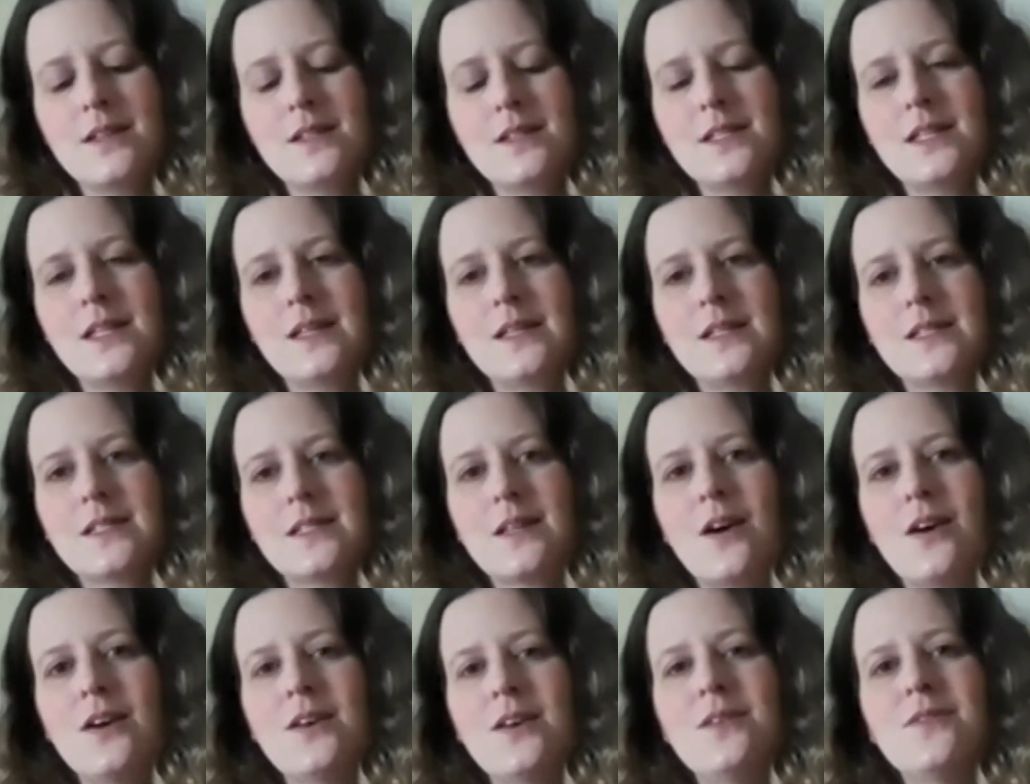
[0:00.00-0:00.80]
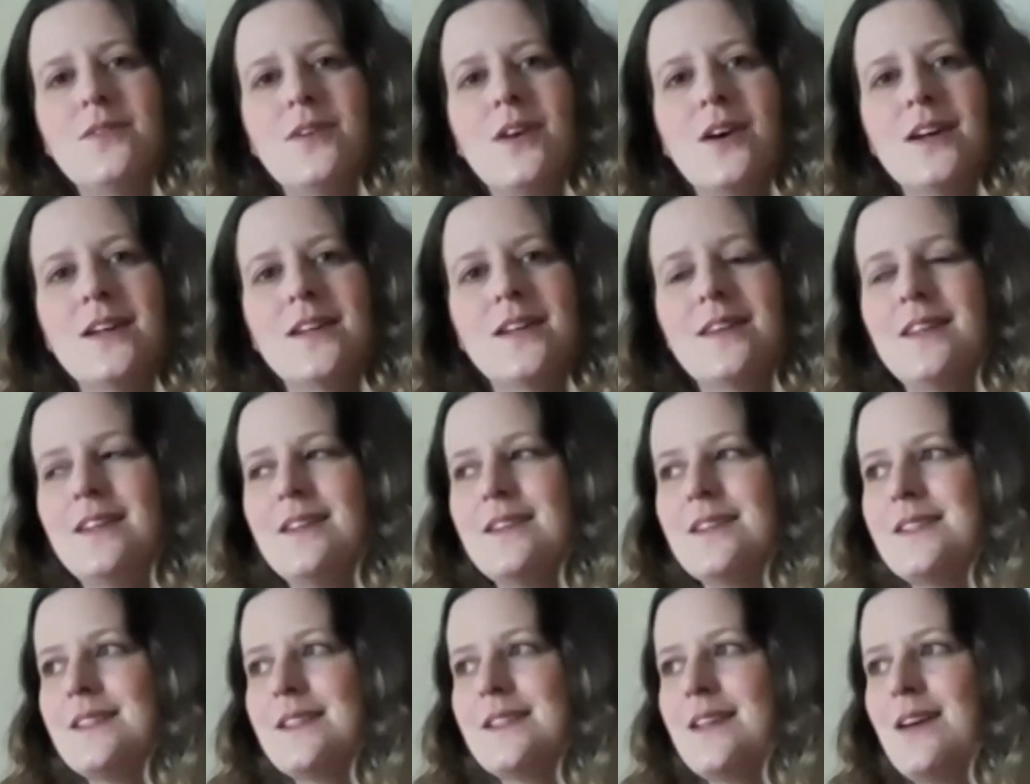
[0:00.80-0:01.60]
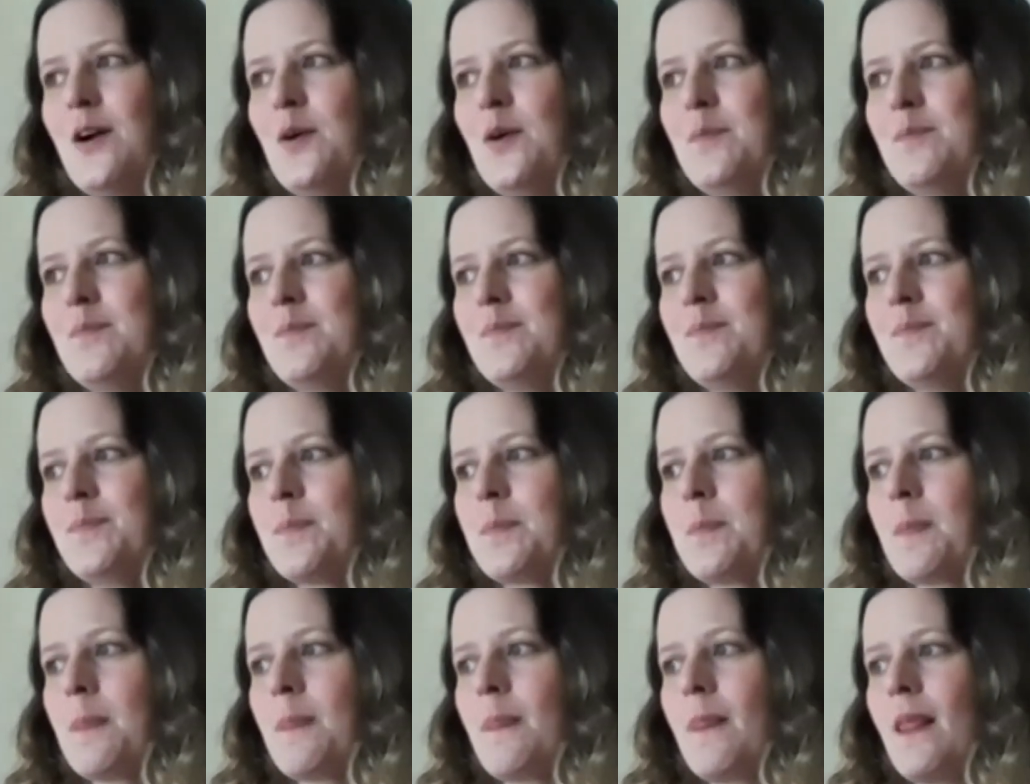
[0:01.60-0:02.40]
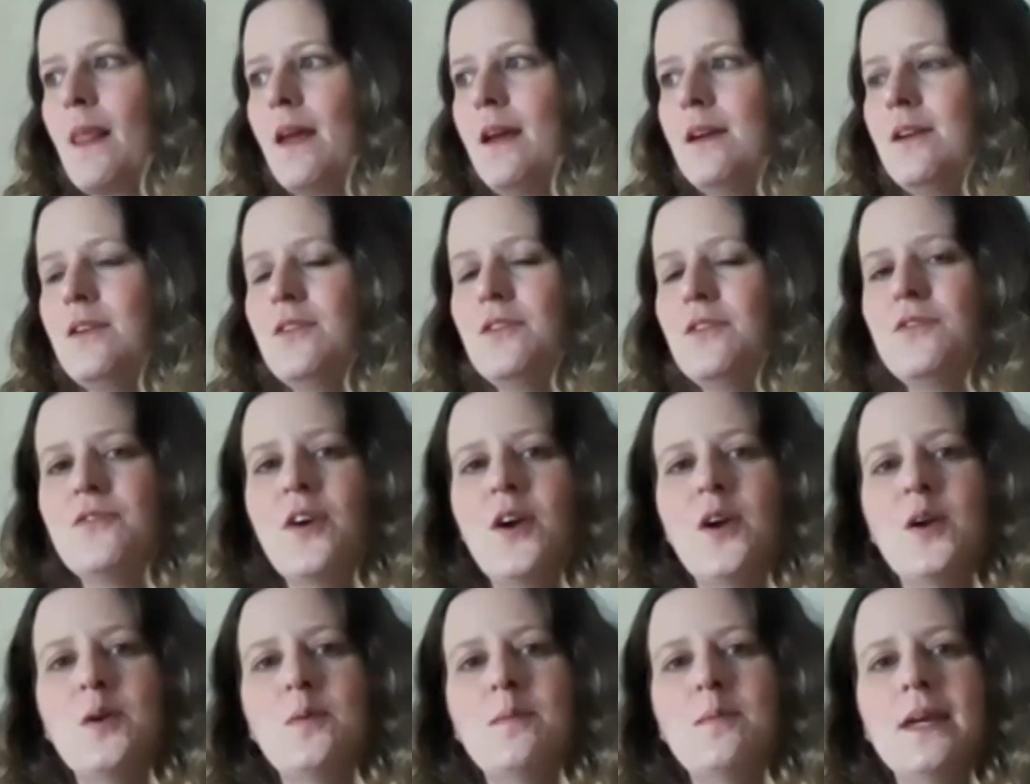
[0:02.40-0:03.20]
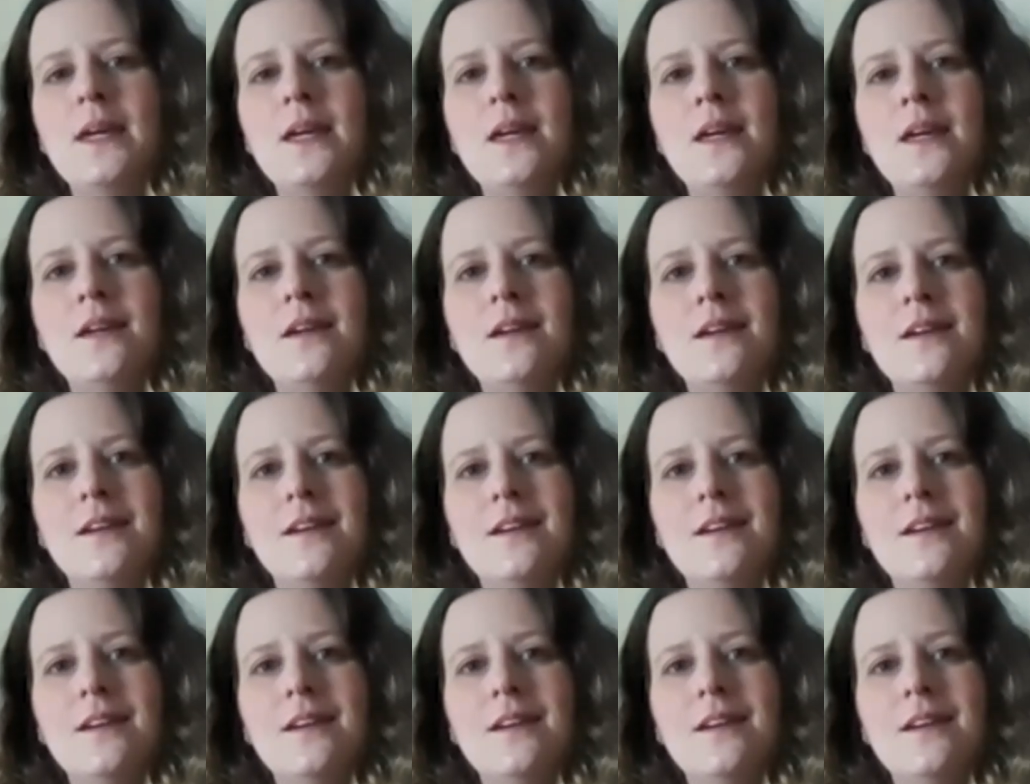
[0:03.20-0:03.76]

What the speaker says: So it's kind of like this foamy